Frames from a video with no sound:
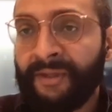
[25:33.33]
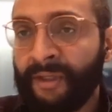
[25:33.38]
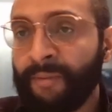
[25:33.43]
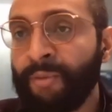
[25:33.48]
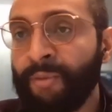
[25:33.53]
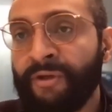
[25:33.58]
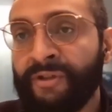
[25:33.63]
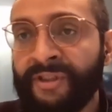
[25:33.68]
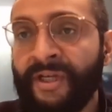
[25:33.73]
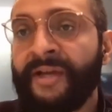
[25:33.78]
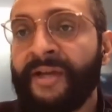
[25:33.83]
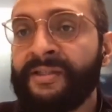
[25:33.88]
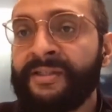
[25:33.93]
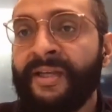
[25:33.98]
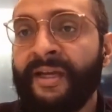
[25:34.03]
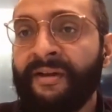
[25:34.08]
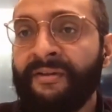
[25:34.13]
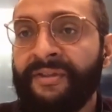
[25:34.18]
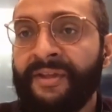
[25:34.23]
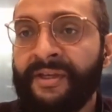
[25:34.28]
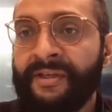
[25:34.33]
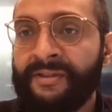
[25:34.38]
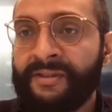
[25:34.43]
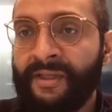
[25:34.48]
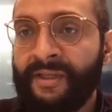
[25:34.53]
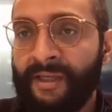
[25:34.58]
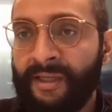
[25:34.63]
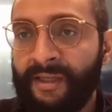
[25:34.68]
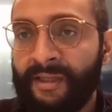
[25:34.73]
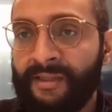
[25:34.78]
in the computer science side of
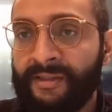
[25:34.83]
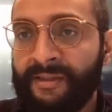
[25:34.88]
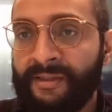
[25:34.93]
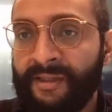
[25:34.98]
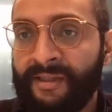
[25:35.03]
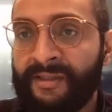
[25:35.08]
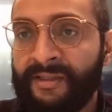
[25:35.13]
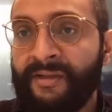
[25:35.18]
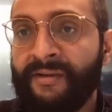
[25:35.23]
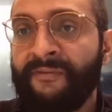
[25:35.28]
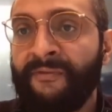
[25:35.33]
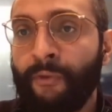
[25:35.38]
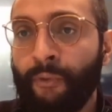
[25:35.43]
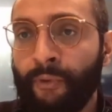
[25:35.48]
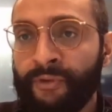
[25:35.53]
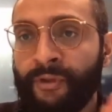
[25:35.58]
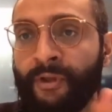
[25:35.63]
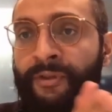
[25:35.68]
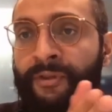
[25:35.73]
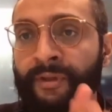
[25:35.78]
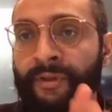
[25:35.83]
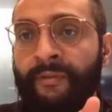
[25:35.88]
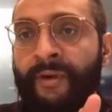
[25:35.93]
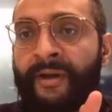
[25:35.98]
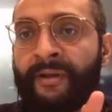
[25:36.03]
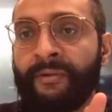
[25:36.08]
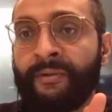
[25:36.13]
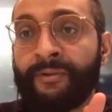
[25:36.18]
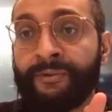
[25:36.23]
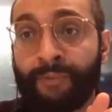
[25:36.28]
things is this focus on
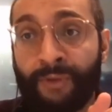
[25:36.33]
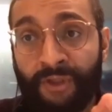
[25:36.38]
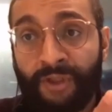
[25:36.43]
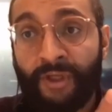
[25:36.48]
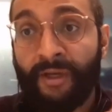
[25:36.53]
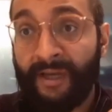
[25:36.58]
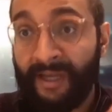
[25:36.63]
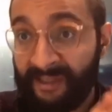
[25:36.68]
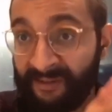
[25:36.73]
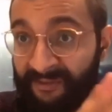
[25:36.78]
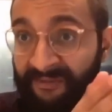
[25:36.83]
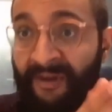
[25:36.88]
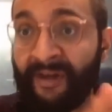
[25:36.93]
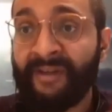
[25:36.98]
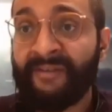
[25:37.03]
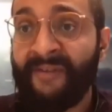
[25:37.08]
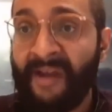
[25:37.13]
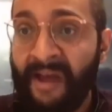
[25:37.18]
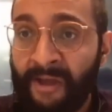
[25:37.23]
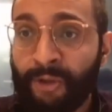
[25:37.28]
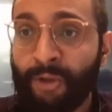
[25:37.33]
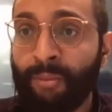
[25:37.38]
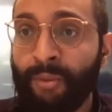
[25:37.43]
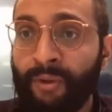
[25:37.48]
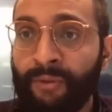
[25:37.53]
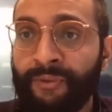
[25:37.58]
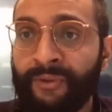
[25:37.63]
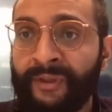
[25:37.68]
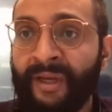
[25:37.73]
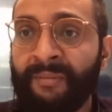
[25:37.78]
theoreticals, which is very
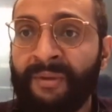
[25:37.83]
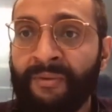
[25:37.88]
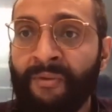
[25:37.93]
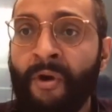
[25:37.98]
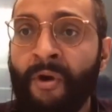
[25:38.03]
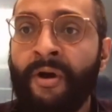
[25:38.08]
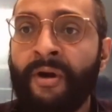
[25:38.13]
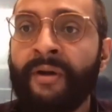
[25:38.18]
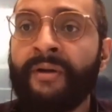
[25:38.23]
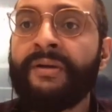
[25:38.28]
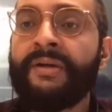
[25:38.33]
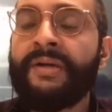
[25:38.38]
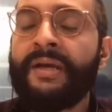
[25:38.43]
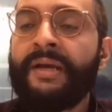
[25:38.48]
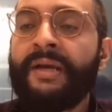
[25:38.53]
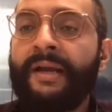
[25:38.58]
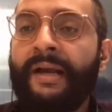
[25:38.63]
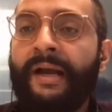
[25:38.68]
valuable, don't get me wrong.